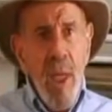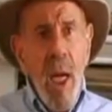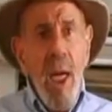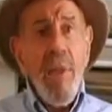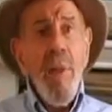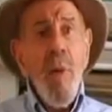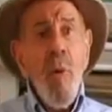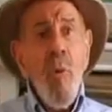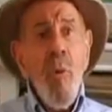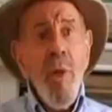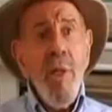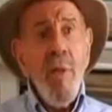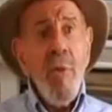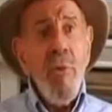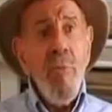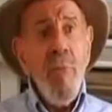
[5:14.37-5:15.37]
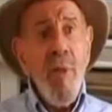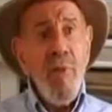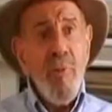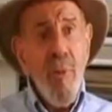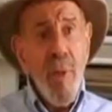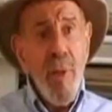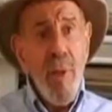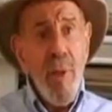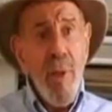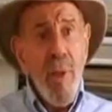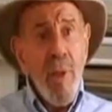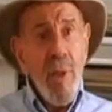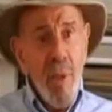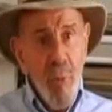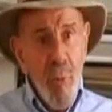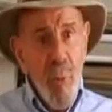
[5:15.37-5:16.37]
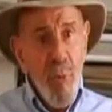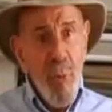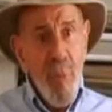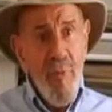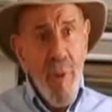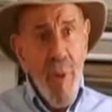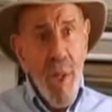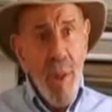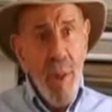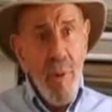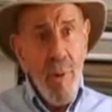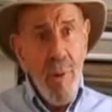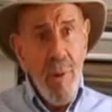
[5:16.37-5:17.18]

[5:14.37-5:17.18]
I know we can do much better than what we've got.